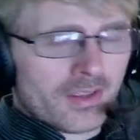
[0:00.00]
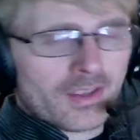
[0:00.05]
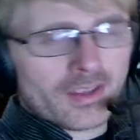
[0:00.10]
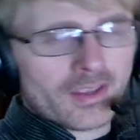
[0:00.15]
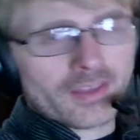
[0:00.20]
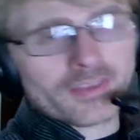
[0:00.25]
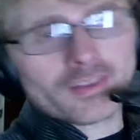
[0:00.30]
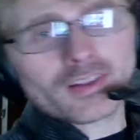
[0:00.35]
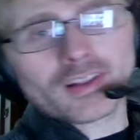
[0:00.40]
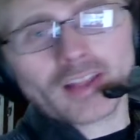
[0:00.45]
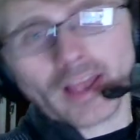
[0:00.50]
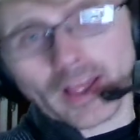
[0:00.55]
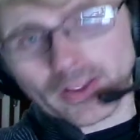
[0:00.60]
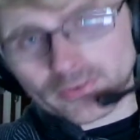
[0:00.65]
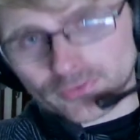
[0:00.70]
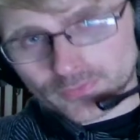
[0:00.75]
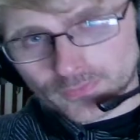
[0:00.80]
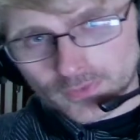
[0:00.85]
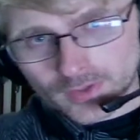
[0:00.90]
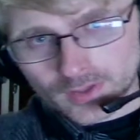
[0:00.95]
in the
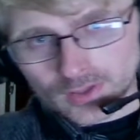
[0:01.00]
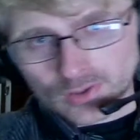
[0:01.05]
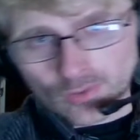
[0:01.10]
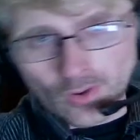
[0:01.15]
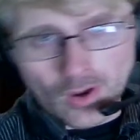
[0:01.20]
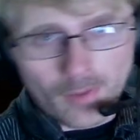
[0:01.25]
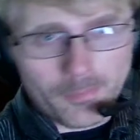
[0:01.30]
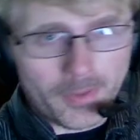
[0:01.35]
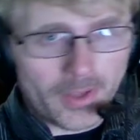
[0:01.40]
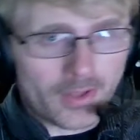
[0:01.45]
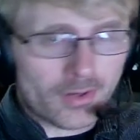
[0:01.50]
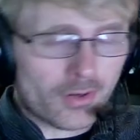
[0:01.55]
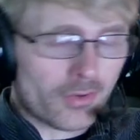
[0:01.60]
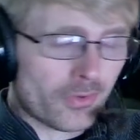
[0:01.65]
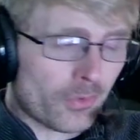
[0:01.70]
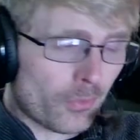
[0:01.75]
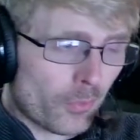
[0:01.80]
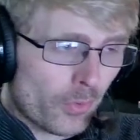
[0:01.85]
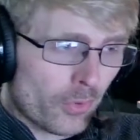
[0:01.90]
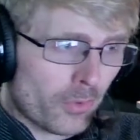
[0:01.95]
last video I made on
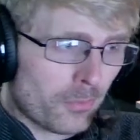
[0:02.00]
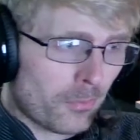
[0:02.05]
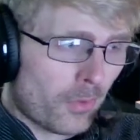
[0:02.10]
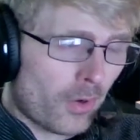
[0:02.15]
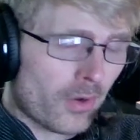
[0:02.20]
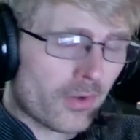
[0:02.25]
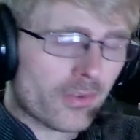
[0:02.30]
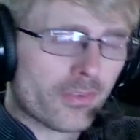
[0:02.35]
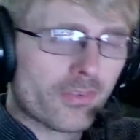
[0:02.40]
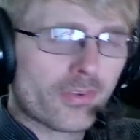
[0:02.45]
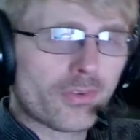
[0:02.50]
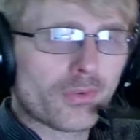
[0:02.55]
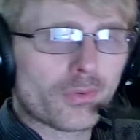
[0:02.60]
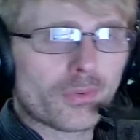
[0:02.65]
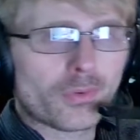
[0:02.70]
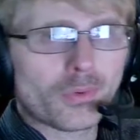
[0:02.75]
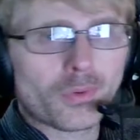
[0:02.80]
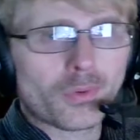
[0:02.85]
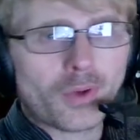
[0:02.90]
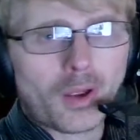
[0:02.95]
the Ruger Mark
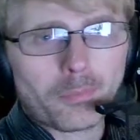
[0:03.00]
II,